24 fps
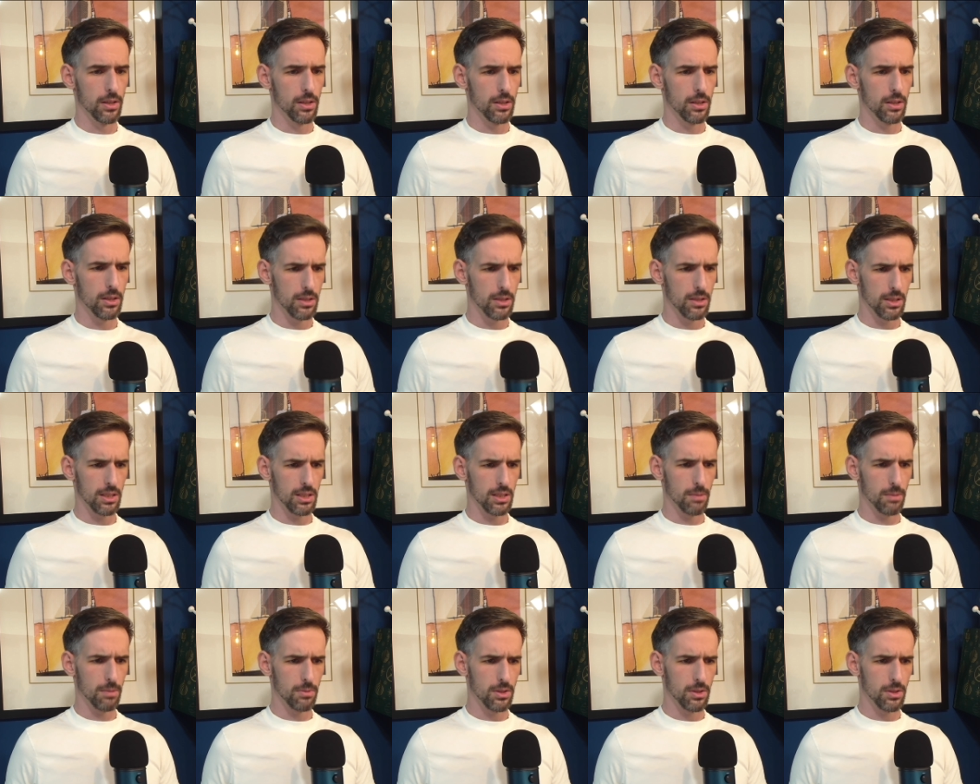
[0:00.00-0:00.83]
"Does it
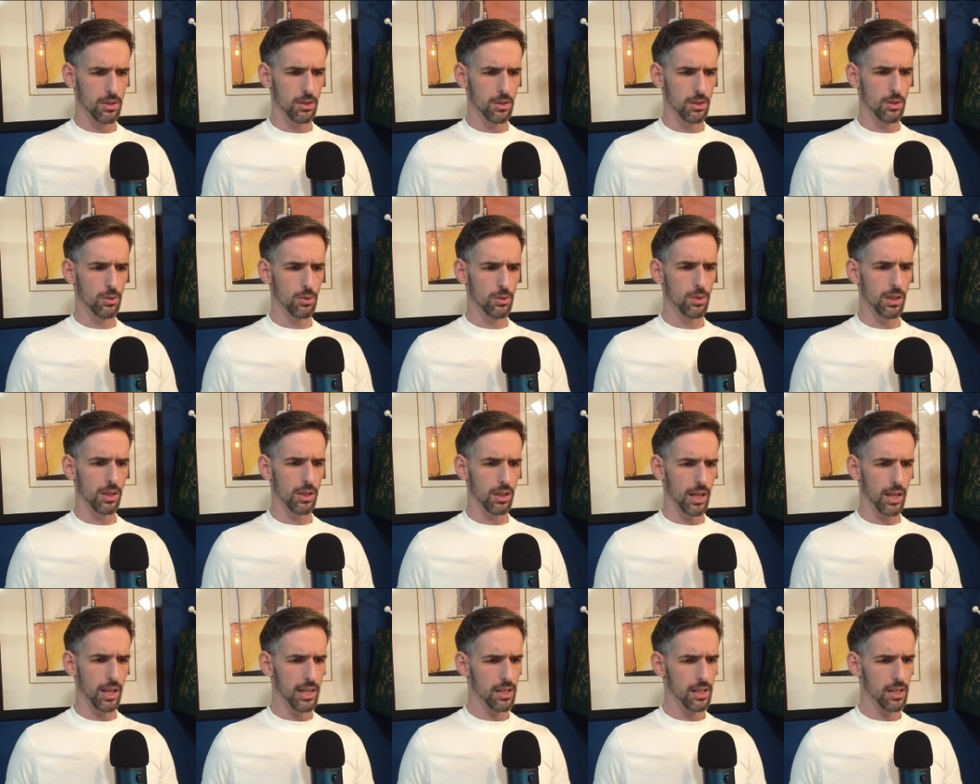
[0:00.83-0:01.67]
seem to you a
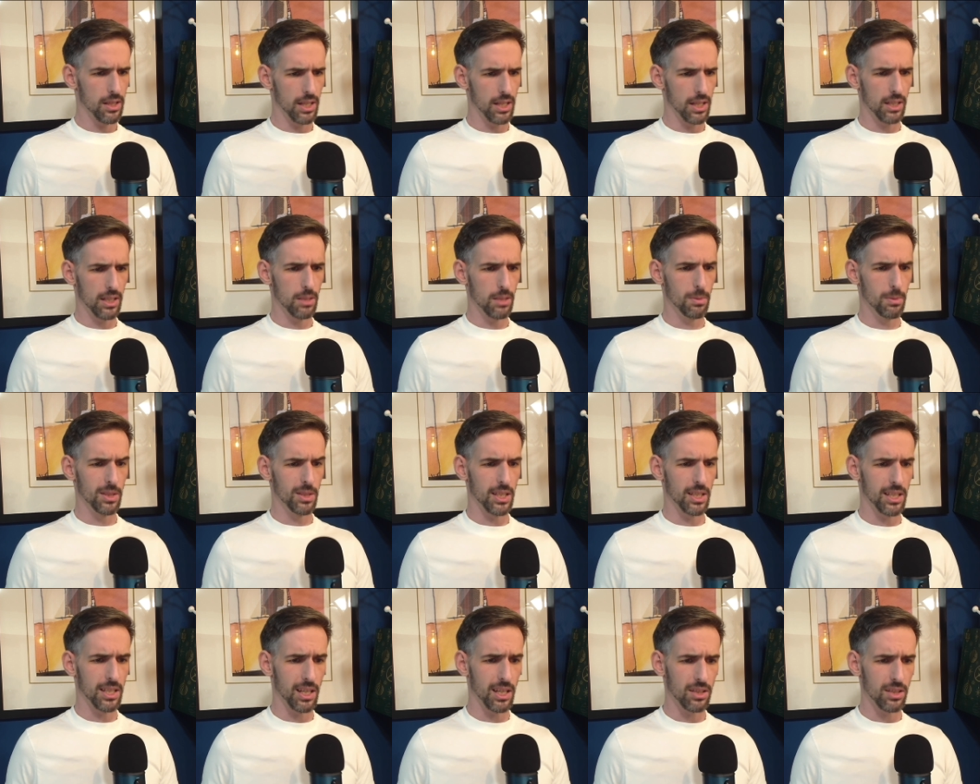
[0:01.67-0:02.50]
light thing to be
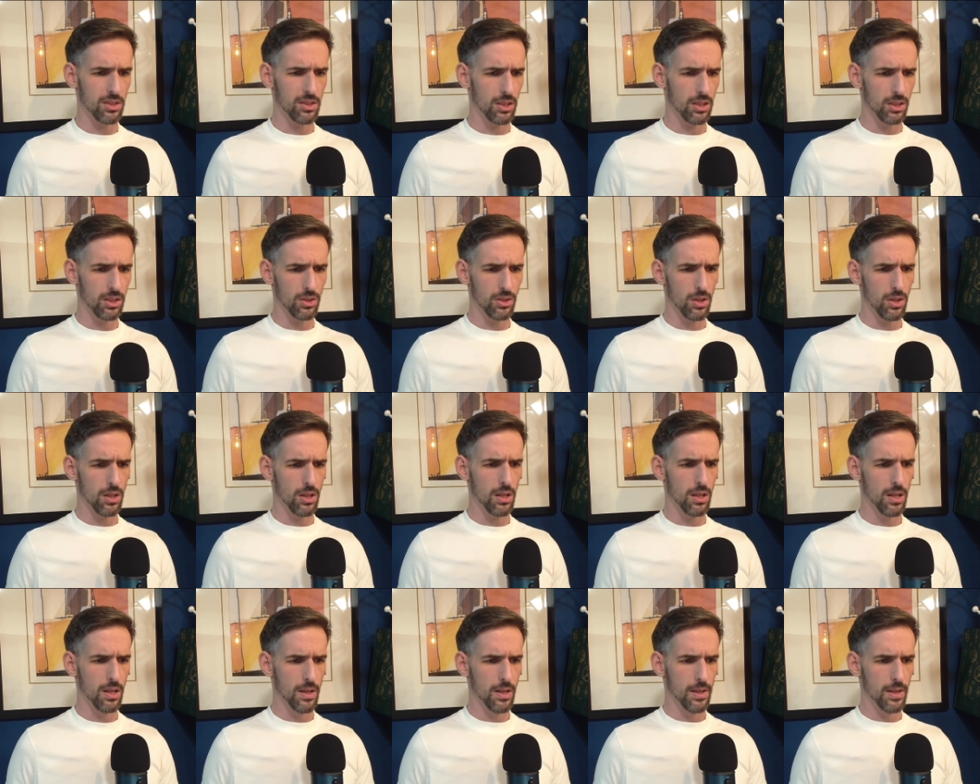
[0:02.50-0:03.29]
the king's son-in-law,